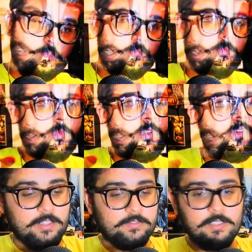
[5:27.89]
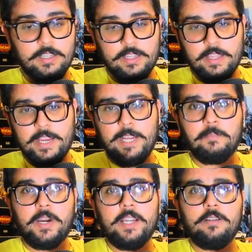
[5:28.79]
It yourself. In
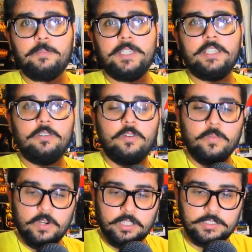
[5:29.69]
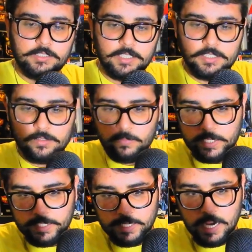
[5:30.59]
my opinion, overall this has a
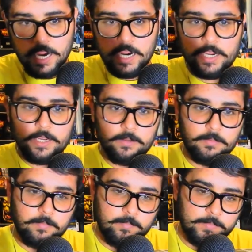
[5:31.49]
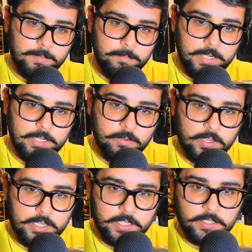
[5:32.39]
very high build
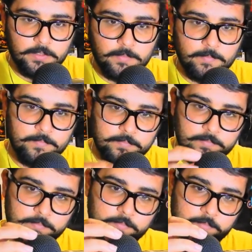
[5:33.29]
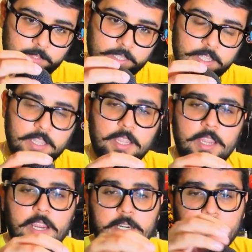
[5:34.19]
quality,
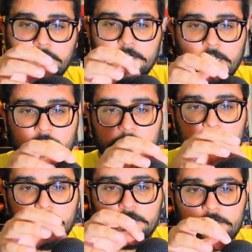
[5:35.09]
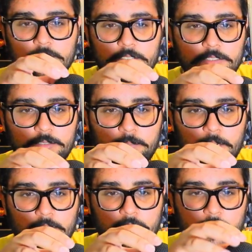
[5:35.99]
and inside this
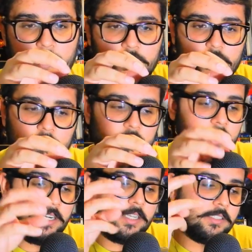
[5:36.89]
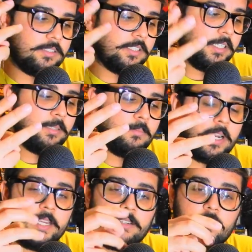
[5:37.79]
metal net there are like 3
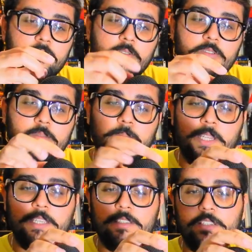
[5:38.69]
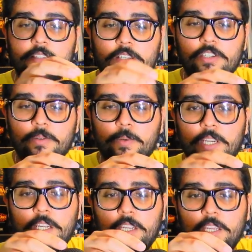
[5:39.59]
microphones placed in such a
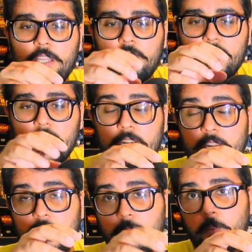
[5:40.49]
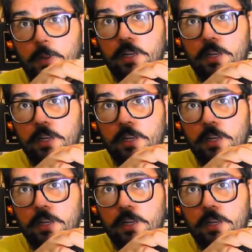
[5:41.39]
way that it